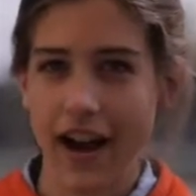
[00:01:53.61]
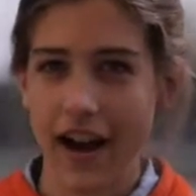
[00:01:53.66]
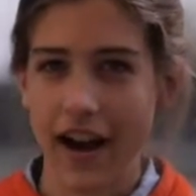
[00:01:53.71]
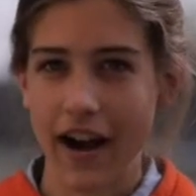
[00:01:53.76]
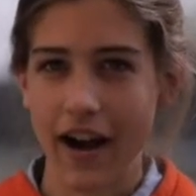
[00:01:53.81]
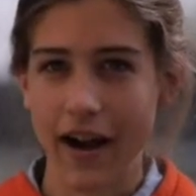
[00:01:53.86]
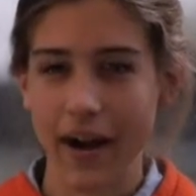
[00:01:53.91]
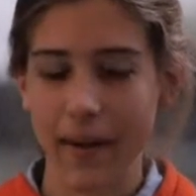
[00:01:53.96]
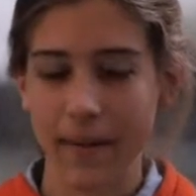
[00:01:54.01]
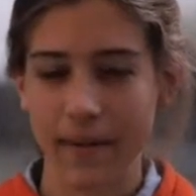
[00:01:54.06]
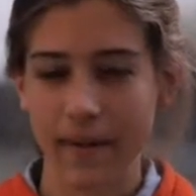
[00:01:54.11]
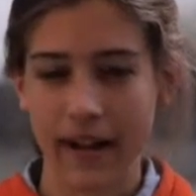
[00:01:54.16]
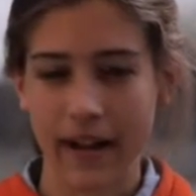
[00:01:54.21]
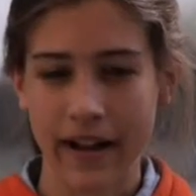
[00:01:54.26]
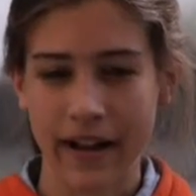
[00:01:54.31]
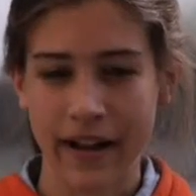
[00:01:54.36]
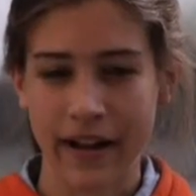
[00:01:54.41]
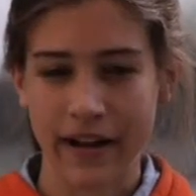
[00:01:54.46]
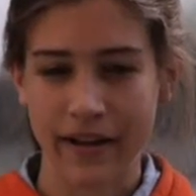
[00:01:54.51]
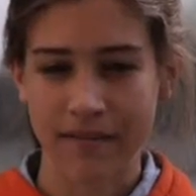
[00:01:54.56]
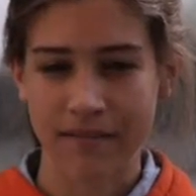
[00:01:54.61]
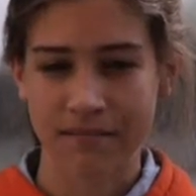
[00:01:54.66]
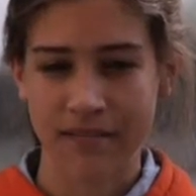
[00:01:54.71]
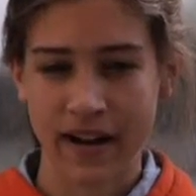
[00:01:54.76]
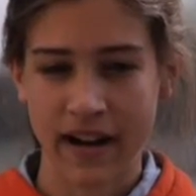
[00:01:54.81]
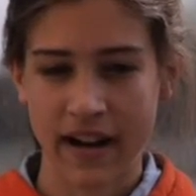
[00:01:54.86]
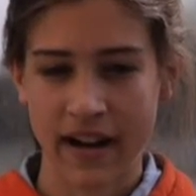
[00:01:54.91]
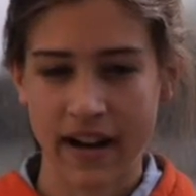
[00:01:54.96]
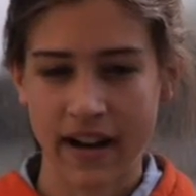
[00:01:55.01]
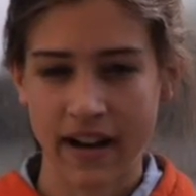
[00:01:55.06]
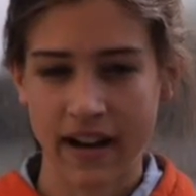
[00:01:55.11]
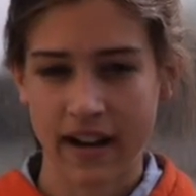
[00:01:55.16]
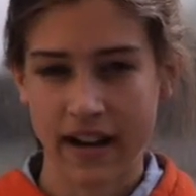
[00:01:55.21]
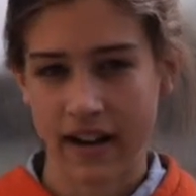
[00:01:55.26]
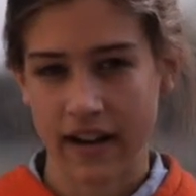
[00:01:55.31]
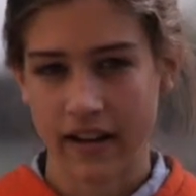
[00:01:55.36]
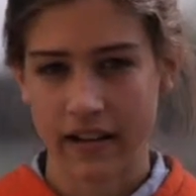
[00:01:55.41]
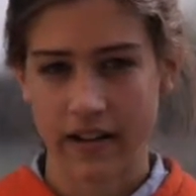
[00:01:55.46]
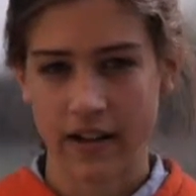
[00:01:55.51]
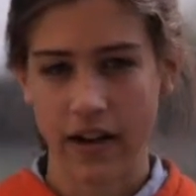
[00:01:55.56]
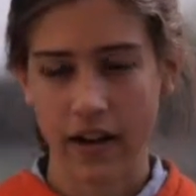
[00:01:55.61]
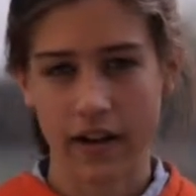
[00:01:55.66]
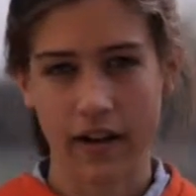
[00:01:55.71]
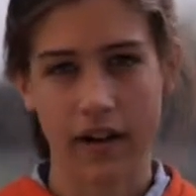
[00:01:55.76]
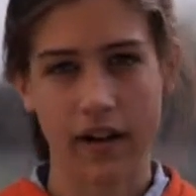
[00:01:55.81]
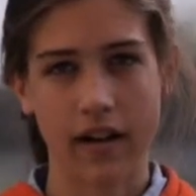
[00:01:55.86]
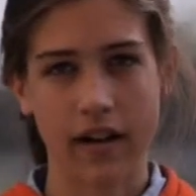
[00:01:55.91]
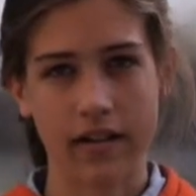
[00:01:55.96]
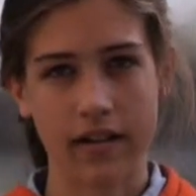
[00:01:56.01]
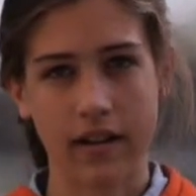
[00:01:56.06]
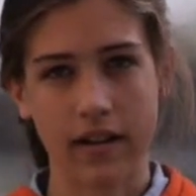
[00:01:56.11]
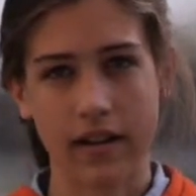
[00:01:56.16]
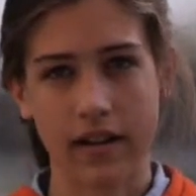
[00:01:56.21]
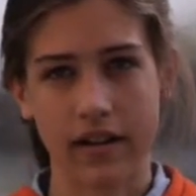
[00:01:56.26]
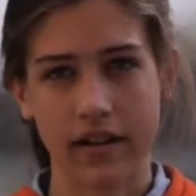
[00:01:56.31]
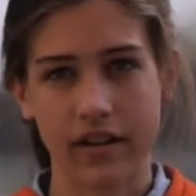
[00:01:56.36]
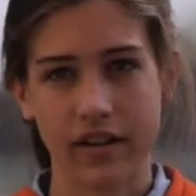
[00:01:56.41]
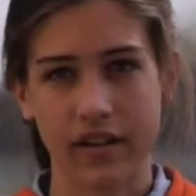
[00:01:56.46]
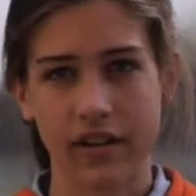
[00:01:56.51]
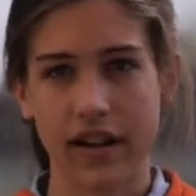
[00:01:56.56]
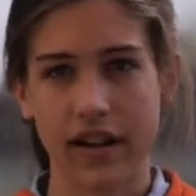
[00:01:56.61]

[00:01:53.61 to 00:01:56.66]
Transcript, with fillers: Um, and my and I saw on the